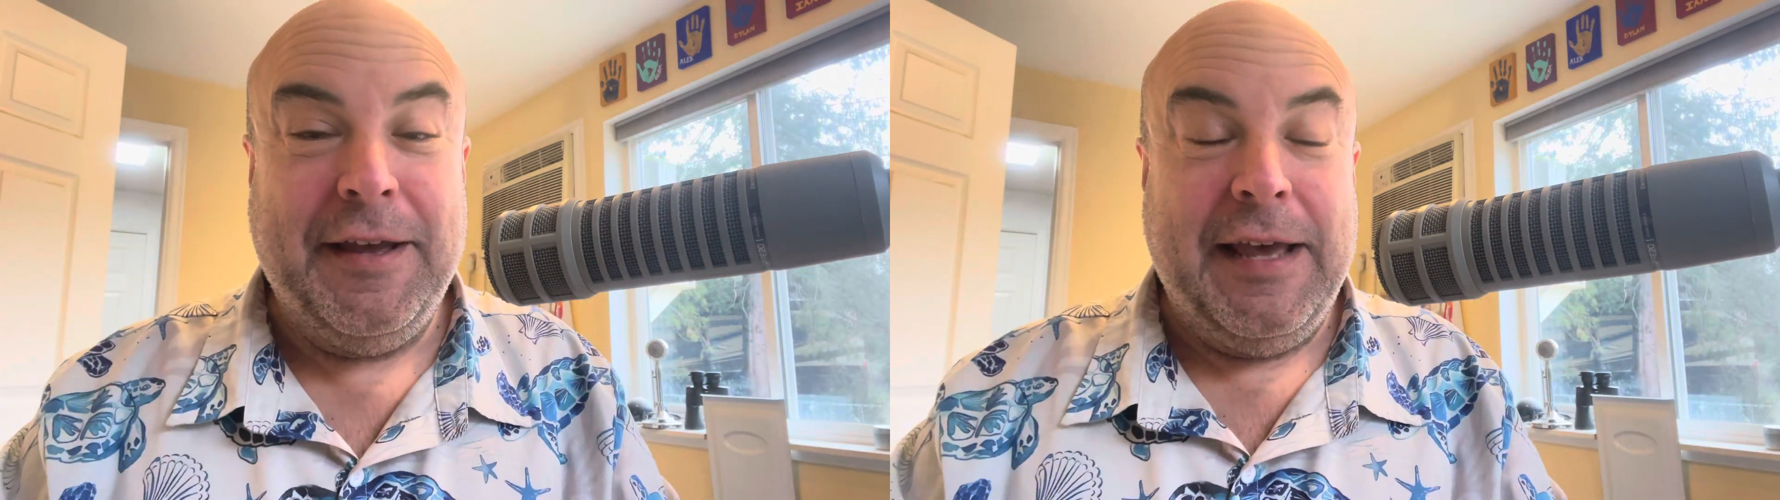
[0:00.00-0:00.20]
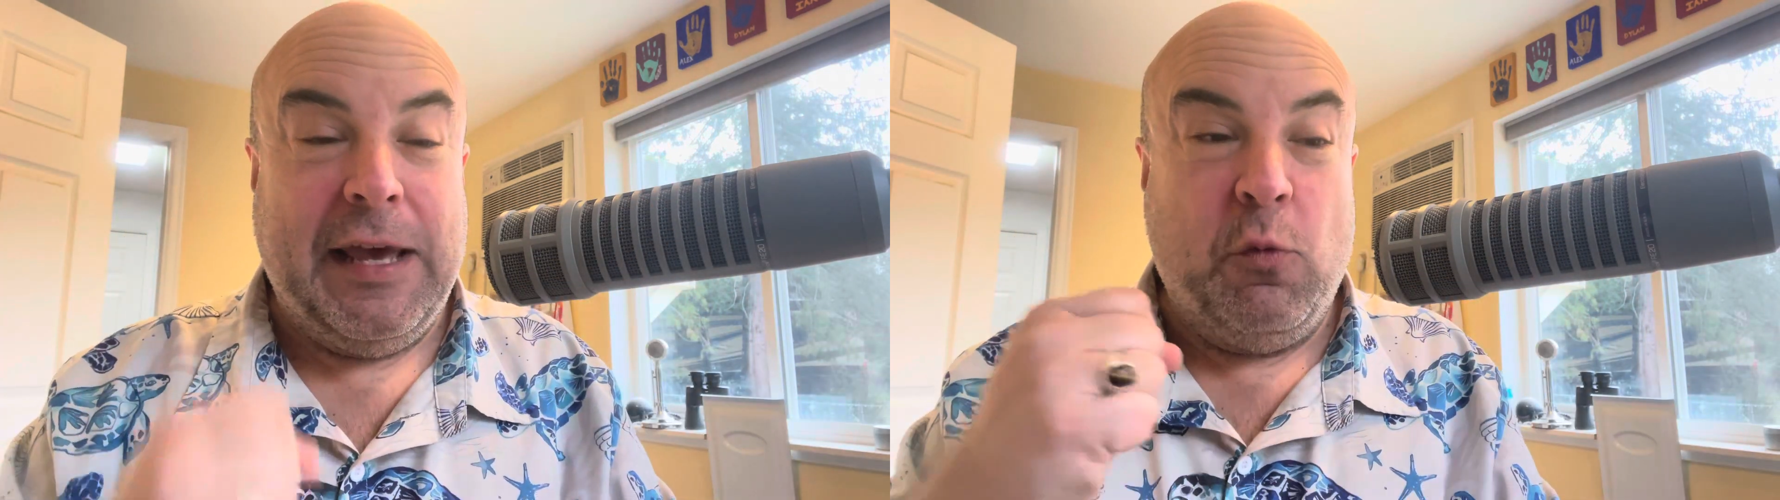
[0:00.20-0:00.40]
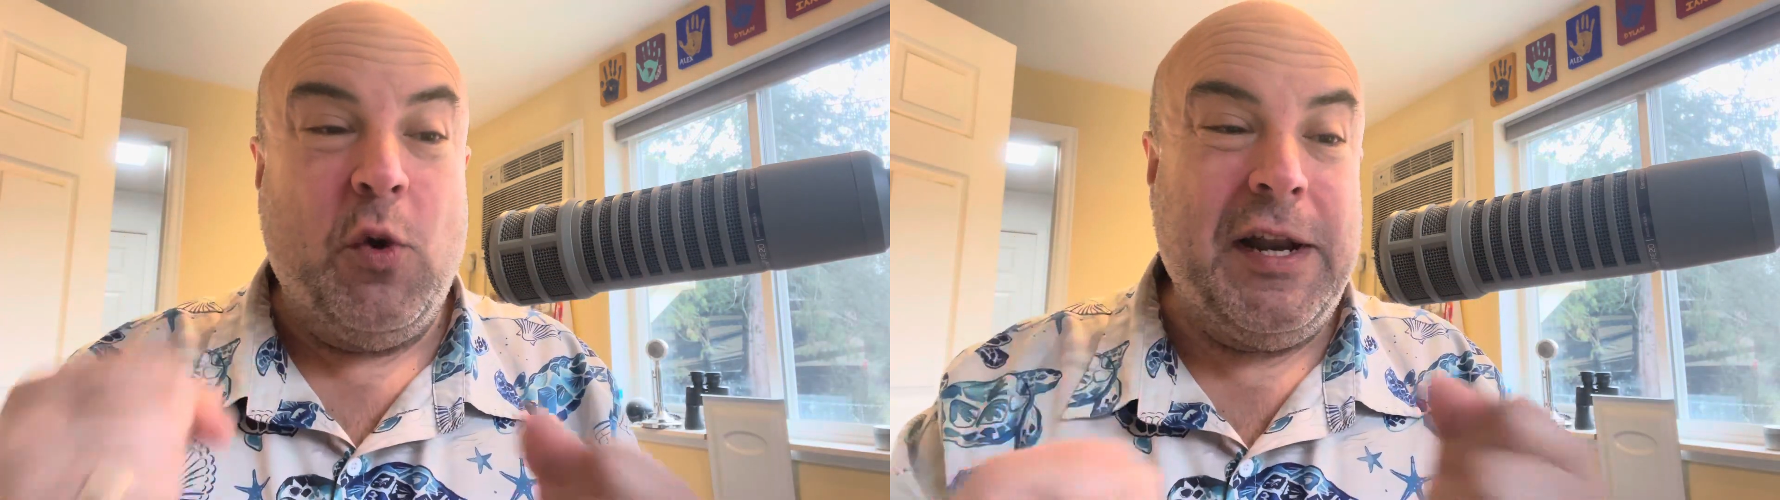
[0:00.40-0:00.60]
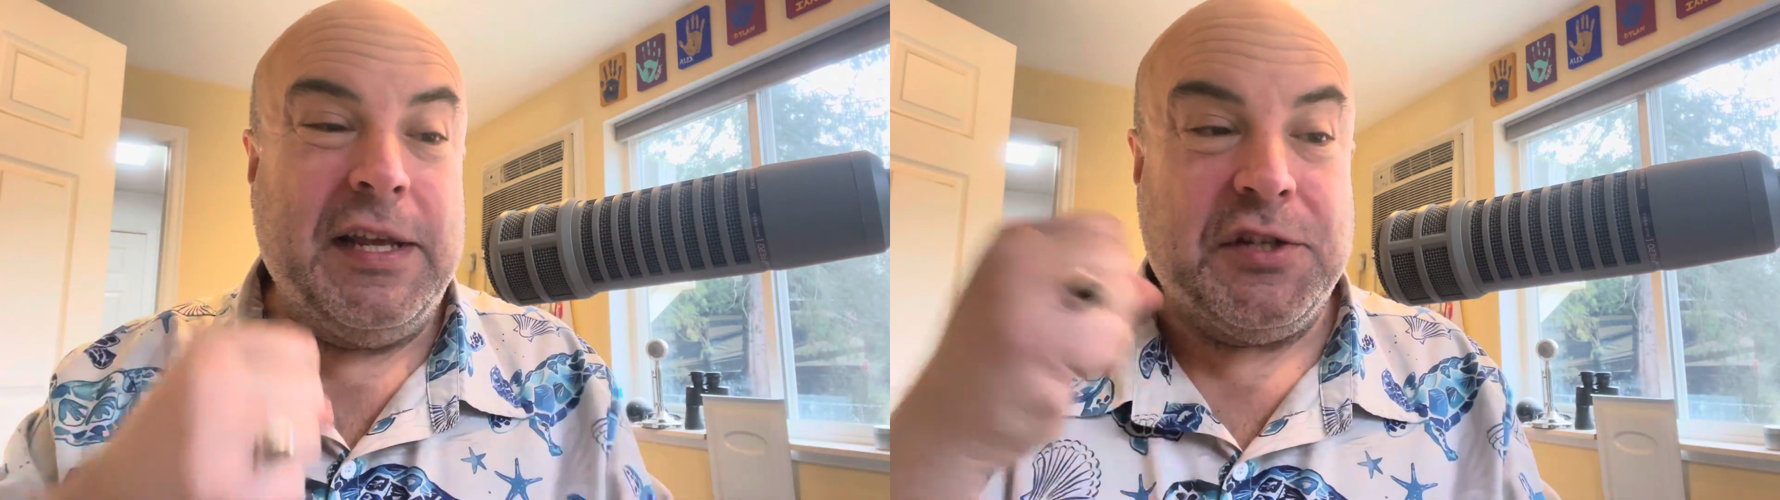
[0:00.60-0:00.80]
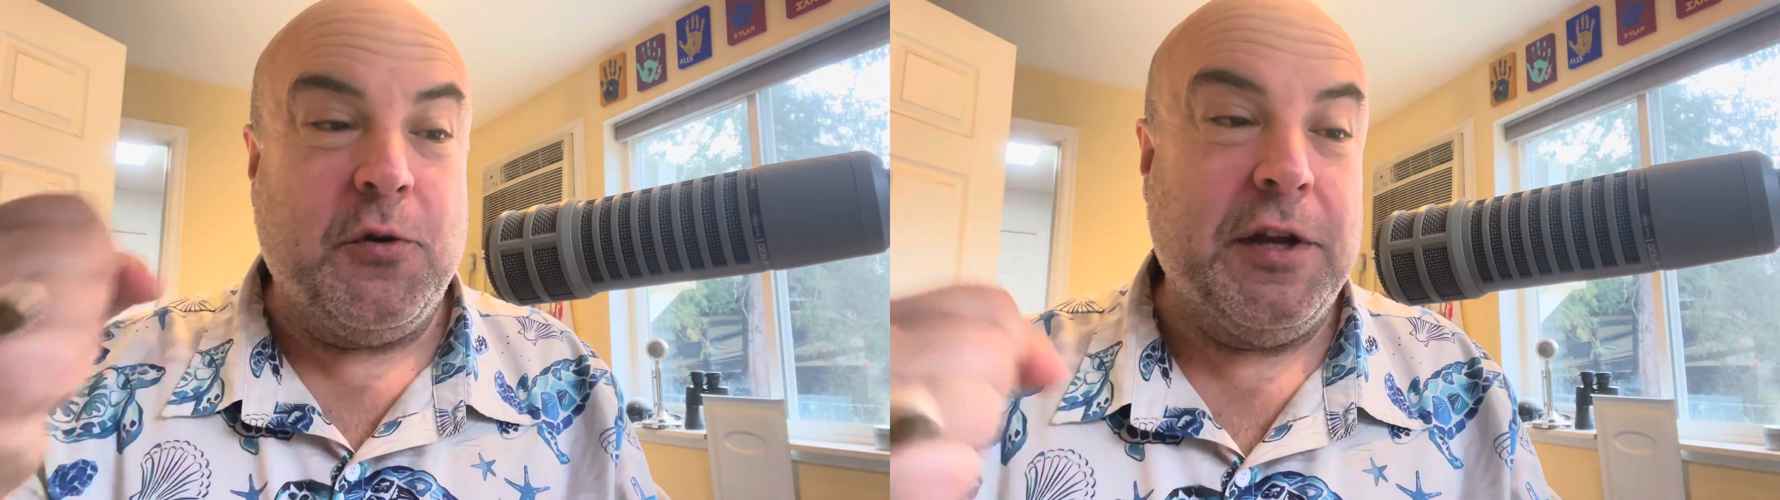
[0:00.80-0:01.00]
and one
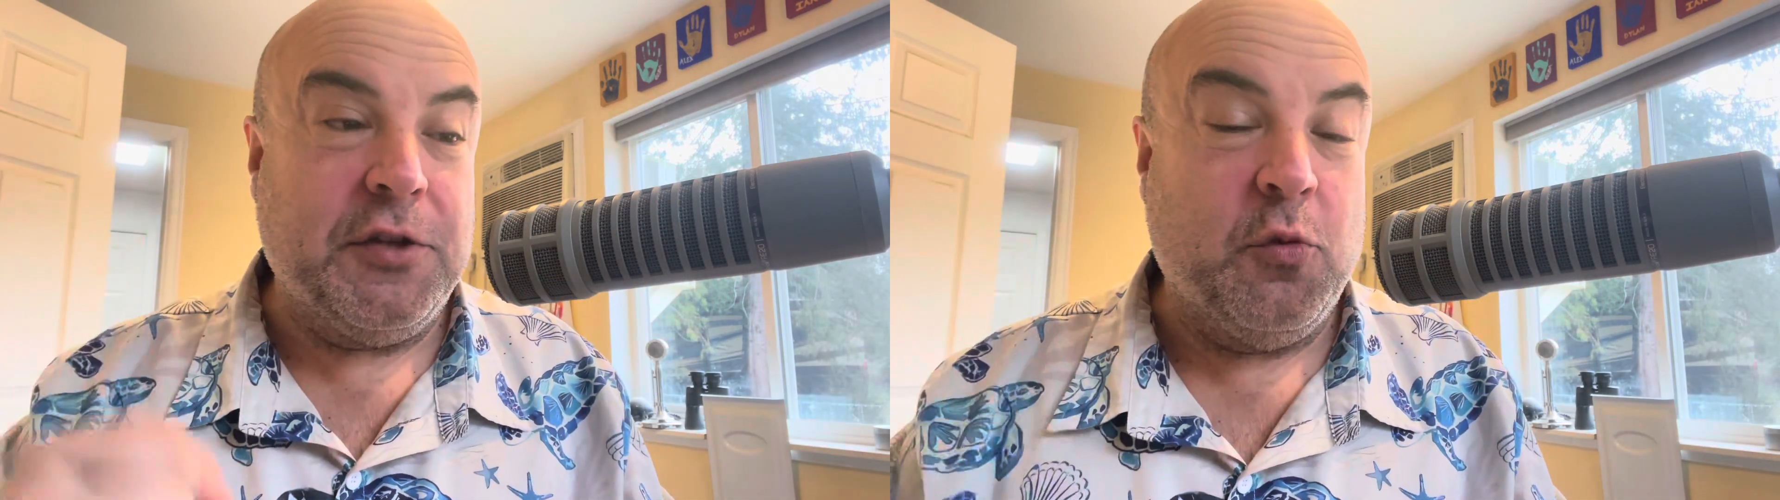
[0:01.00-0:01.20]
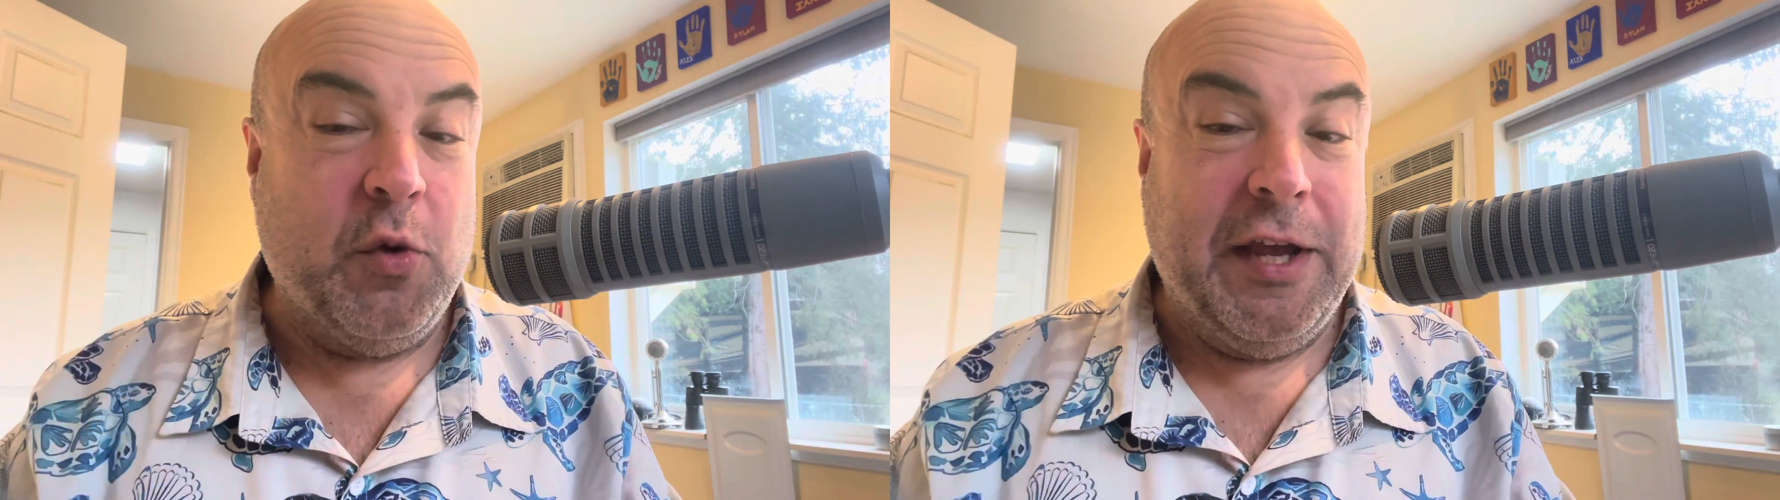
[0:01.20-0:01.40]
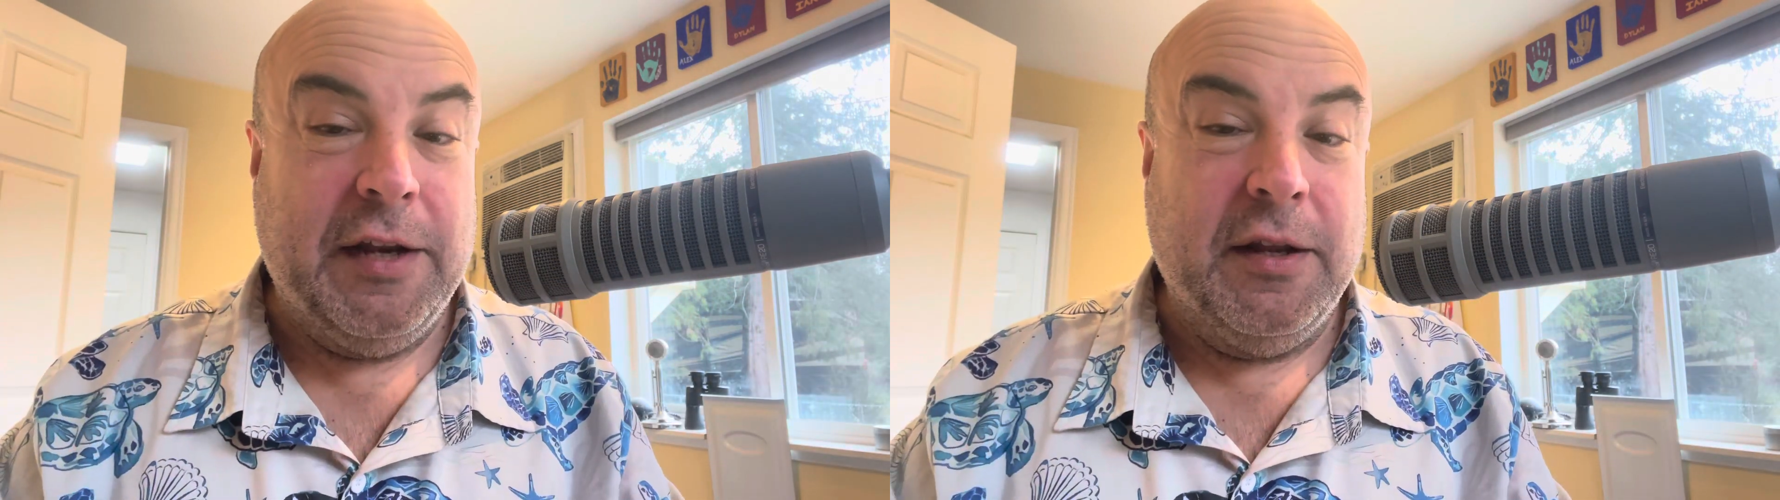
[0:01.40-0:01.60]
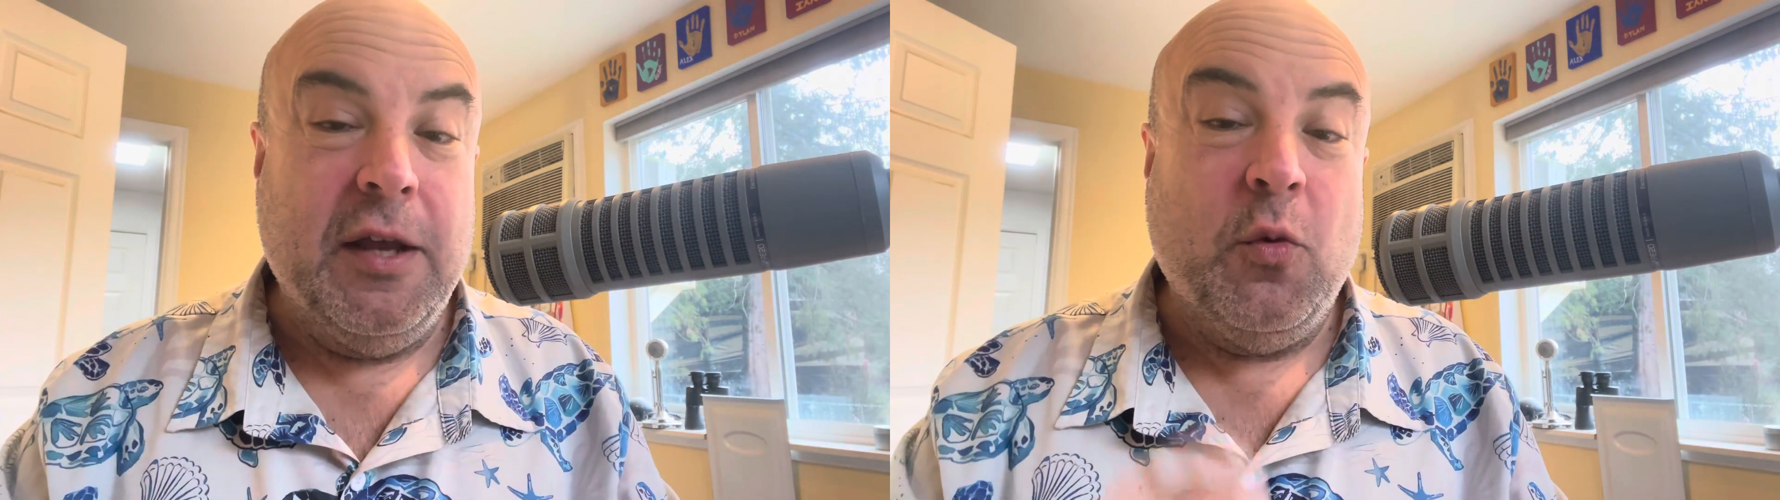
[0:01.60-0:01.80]
is going to win.